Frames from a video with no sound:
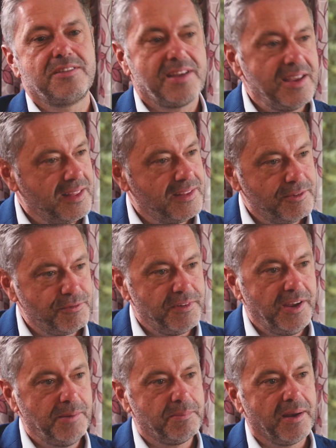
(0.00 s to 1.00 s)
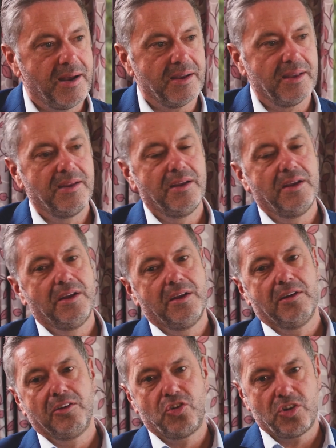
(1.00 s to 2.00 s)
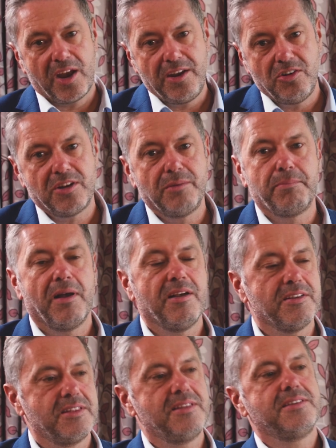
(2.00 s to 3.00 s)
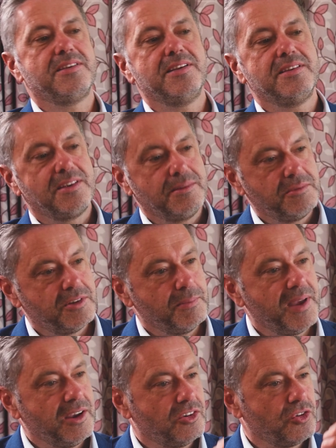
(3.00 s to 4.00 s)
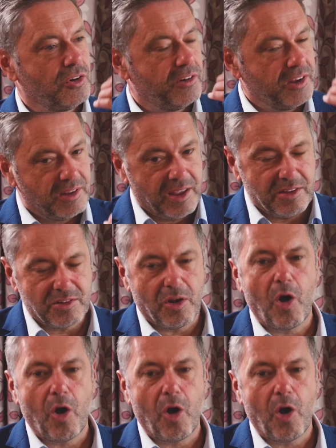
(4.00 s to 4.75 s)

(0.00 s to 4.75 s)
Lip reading: taking their feedback, changing parts of the system to make sure it's